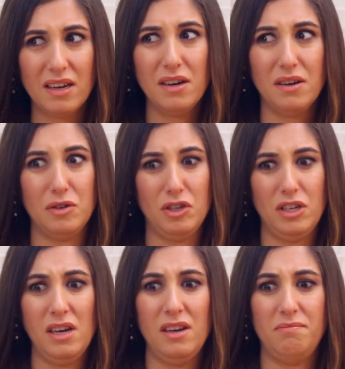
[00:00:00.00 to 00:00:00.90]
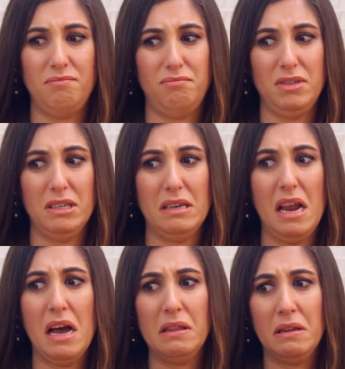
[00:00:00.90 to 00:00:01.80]
oh, she does
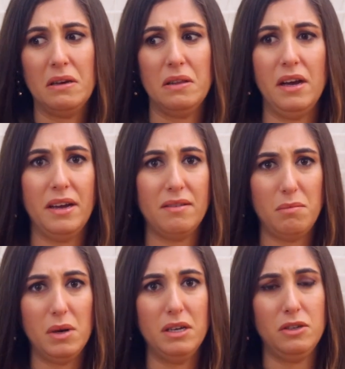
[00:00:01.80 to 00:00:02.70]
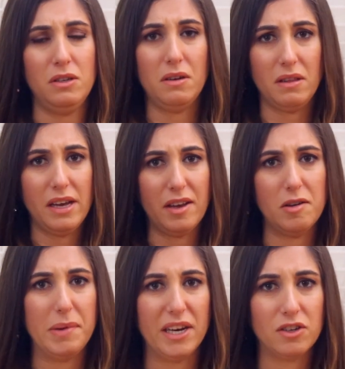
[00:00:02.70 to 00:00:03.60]
not look like what she looked like in
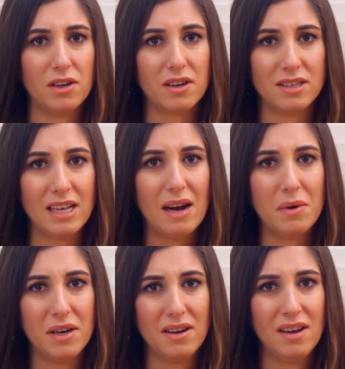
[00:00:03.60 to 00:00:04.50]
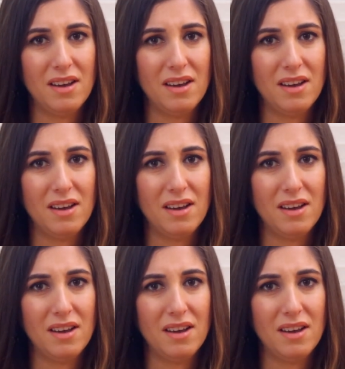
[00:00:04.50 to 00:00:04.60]
her picture, because that would,